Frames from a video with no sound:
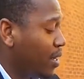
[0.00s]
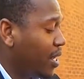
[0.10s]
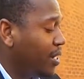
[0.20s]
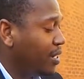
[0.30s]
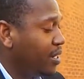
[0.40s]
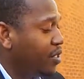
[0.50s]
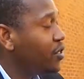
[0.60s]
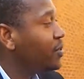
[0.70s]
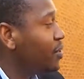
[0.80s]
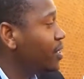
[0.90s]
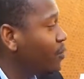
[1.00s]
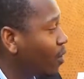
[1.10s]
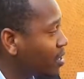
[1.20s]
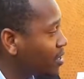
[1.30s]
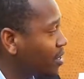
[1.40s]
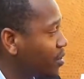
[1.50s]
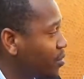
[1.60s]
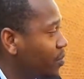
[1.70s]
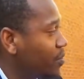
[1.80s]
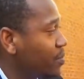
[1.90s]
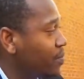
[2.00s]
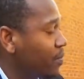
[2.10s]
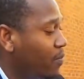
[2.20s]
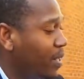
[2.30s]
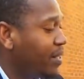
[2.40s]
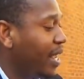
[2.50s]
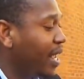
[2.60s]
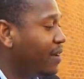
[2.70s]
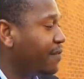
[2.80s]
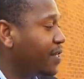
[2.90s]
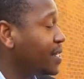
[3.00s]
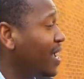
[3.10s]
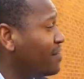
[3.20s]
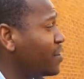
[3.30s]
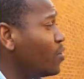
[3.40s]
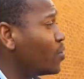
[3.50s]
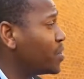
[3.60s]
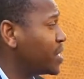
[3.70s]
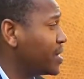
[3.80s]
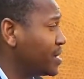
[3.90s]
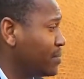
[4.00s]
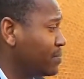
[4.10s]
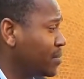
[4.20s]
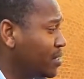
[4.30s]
in in Walter Sisulu, what they have is they have the whole system,